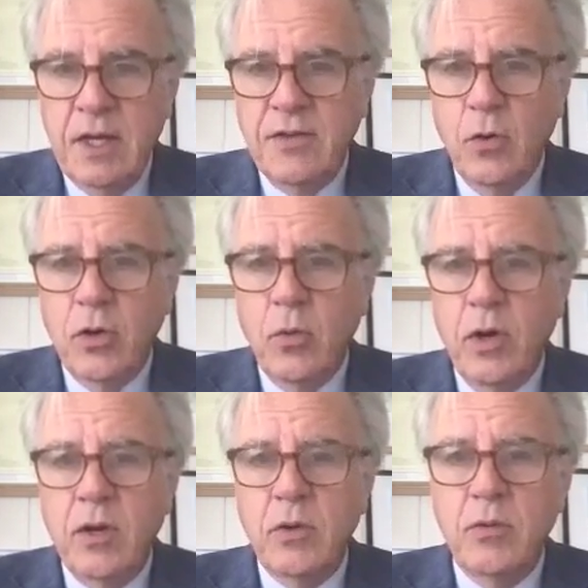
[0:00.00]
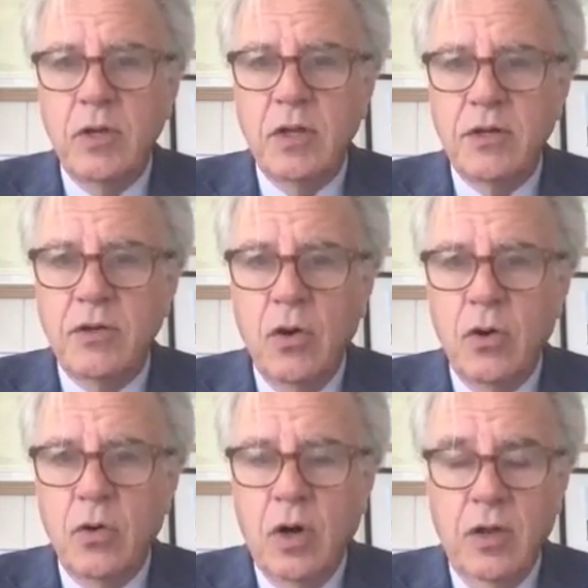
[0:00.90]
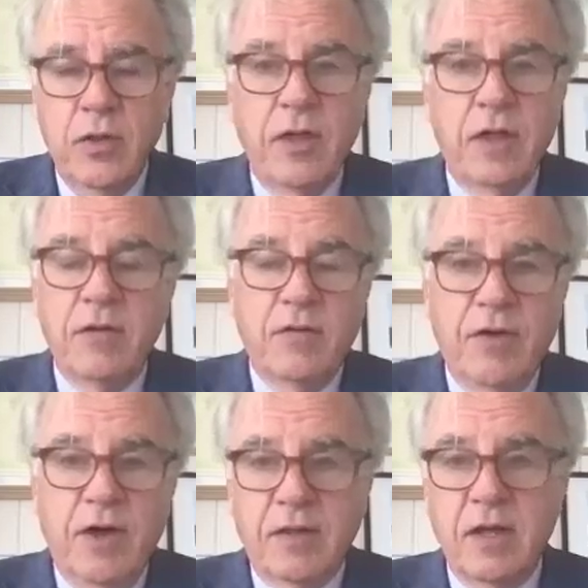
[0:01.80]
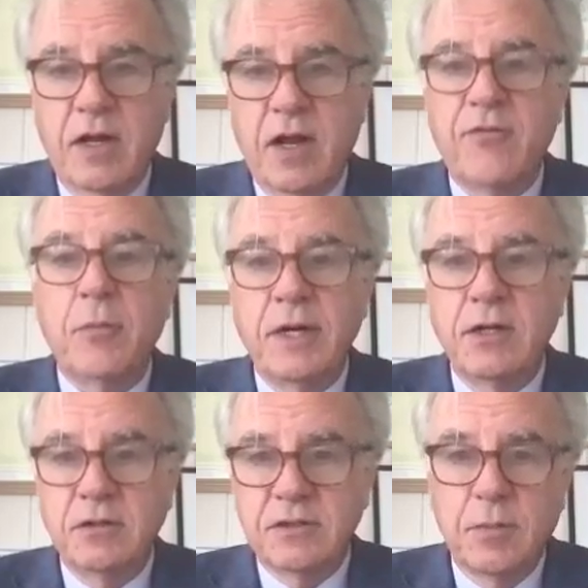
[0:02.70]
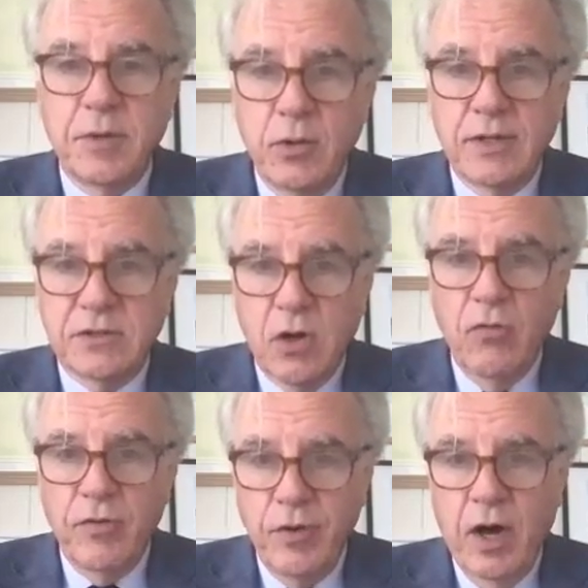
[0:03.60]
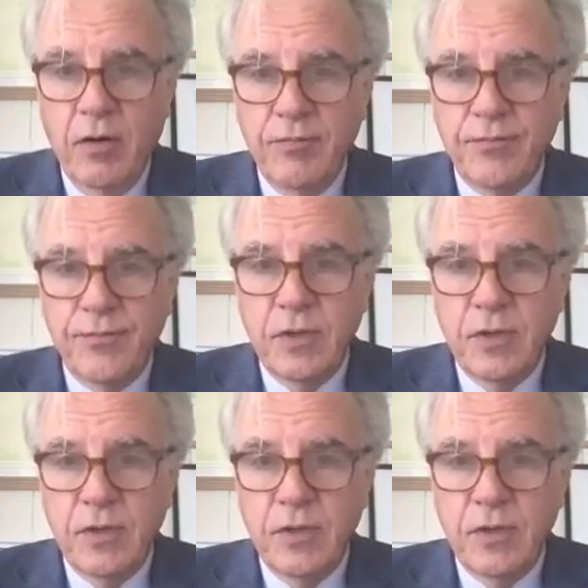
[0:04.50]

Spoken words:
And the only way we really know, other than the fact that everybody knows somebody who has COVID now,